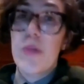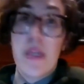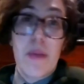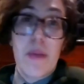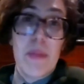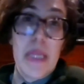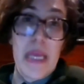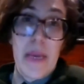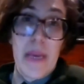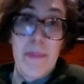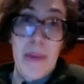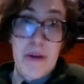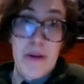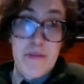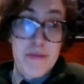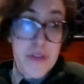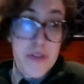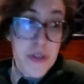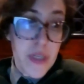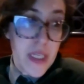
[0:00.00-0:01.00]
William Lee at
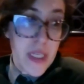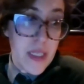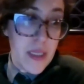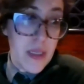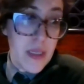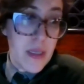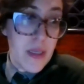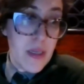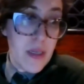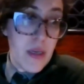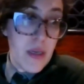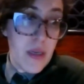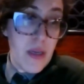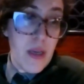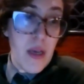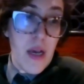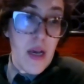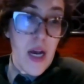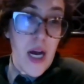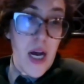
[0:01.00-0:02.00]
Mount Vernon,
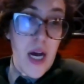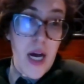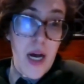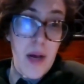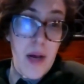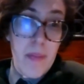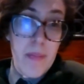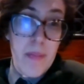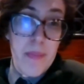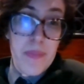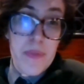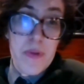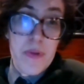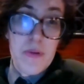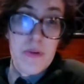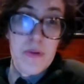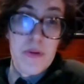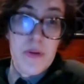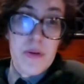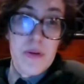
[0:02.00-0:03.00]
um,
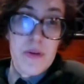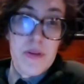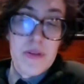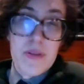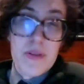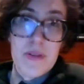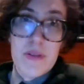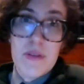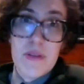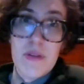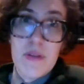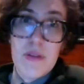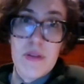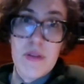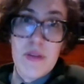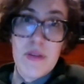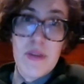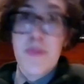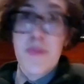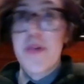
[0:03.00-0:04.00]

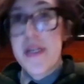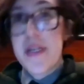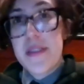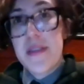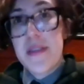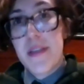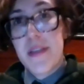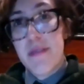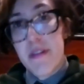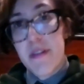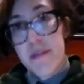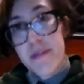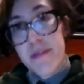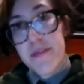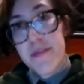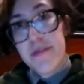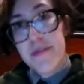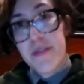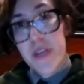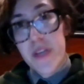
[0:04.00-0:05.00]
the presence of a
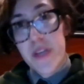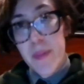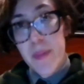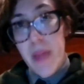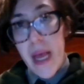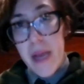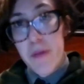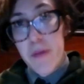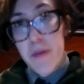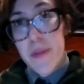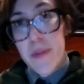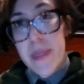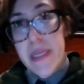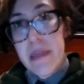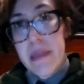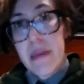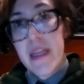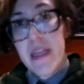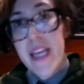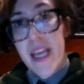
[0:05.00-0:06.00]
free Black
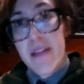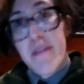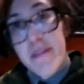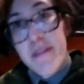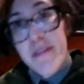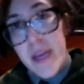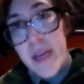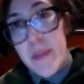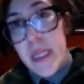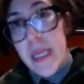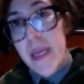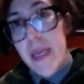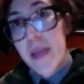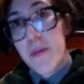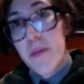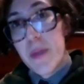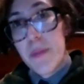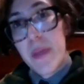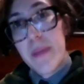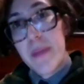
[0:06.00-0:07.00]
woman in
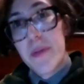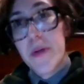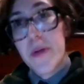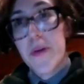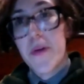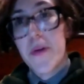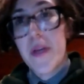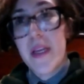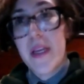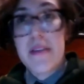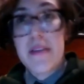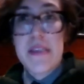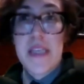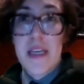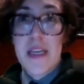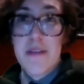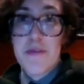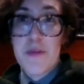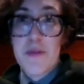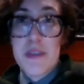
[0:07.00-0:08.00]
family with people who he
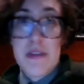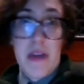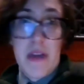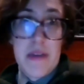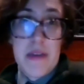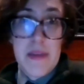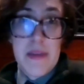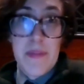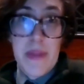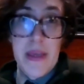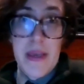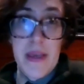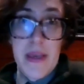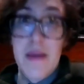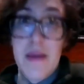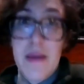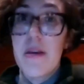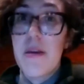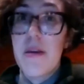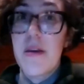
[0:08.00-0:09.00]
enslaved was not
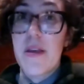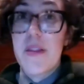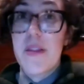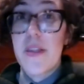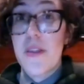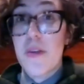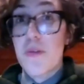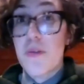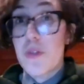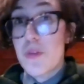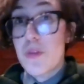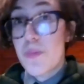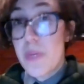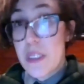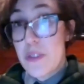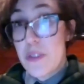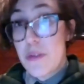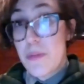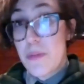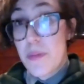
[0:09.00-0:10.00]
something that there was
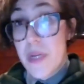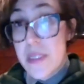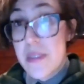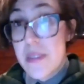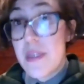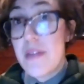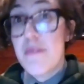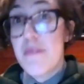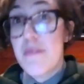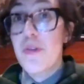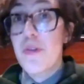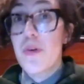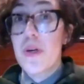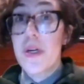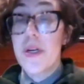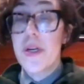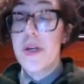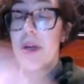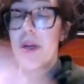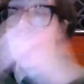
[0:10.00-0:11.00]
much precedent
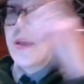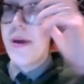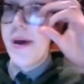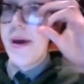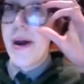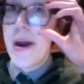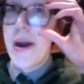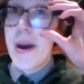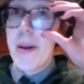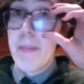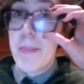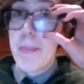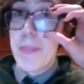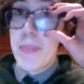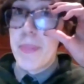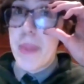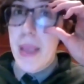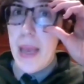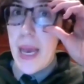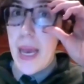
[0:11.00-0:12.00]
for
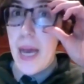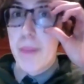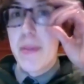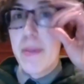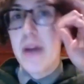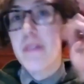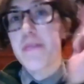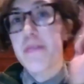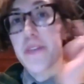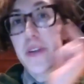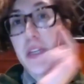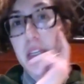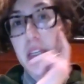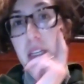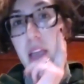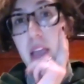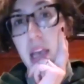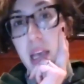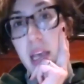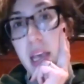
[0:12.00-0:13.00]
um, at Mount
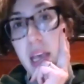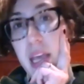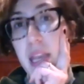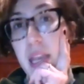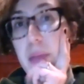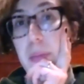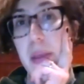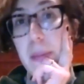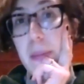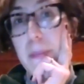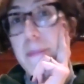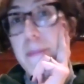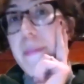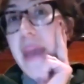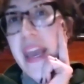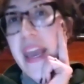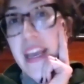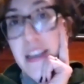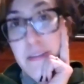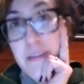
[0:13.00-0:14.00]
Vernon. And it, it,
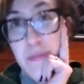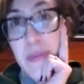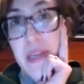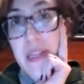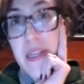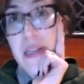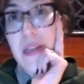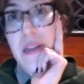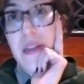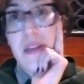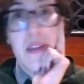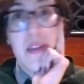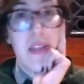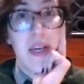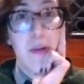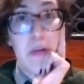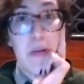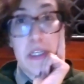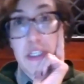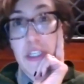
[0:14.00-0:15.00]
may have been
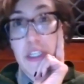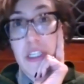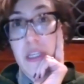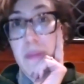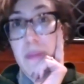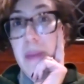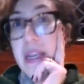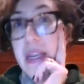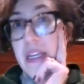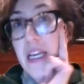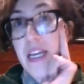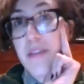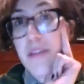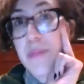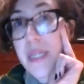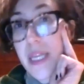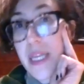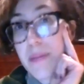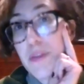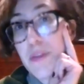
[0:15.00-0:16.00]
that Washington might not have
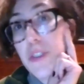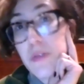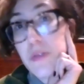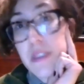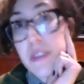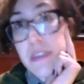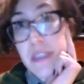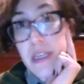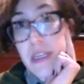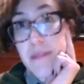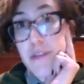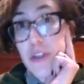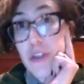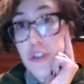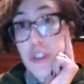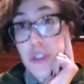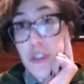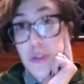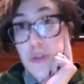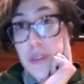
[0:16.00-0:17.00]
been able to enslave her
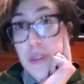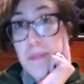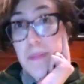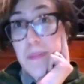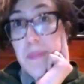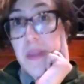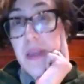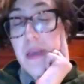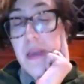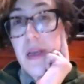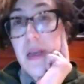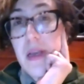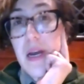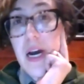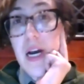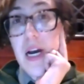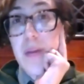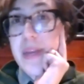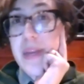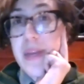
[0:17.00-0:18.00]
children.
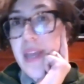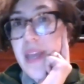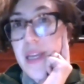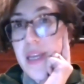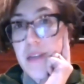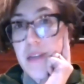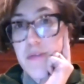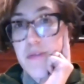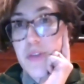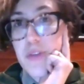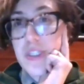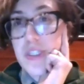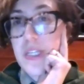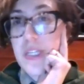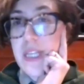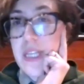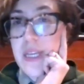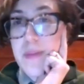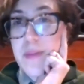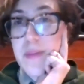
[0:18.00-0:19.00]
Um, again,
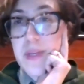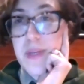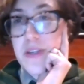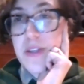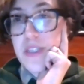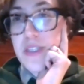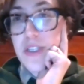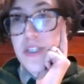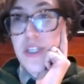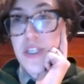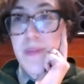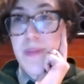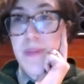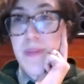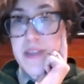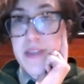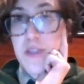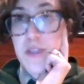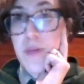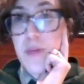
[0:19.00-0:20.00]
unfortunately, it appears that she
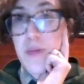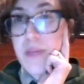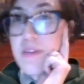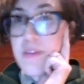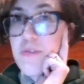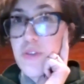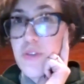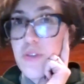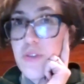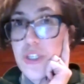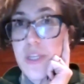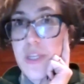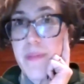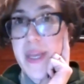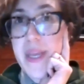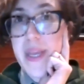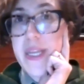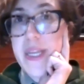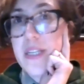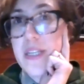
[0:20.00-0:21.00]
passed away before she
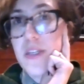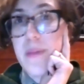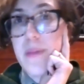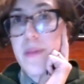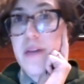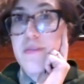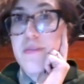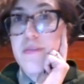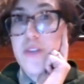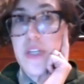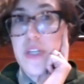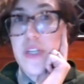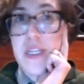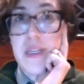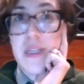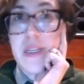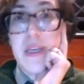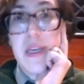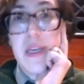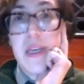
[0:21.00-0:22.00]
made it to Mount
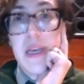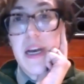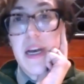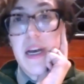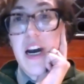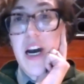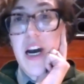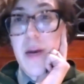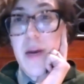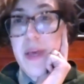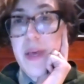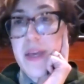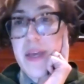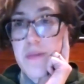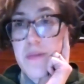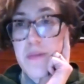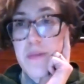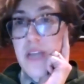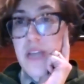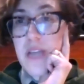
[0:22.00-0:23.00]
Vernon um,
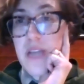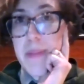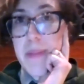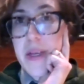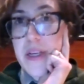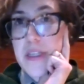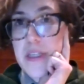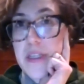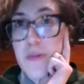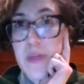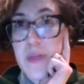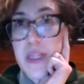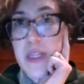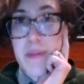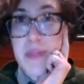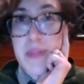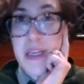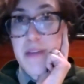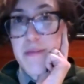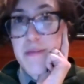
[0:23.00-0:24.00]
and was not married to
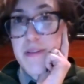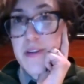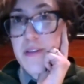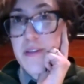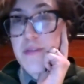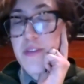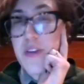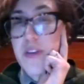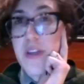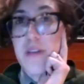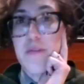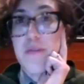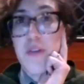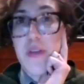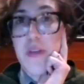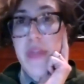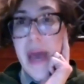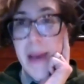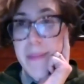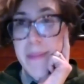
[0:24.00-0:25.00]
William Lee for, for
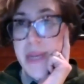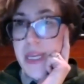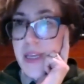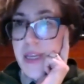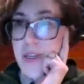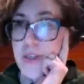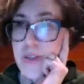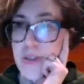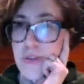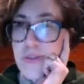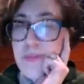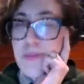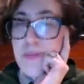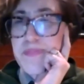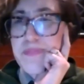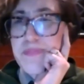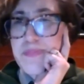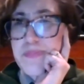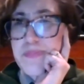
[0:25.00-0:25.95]
therefore that many years.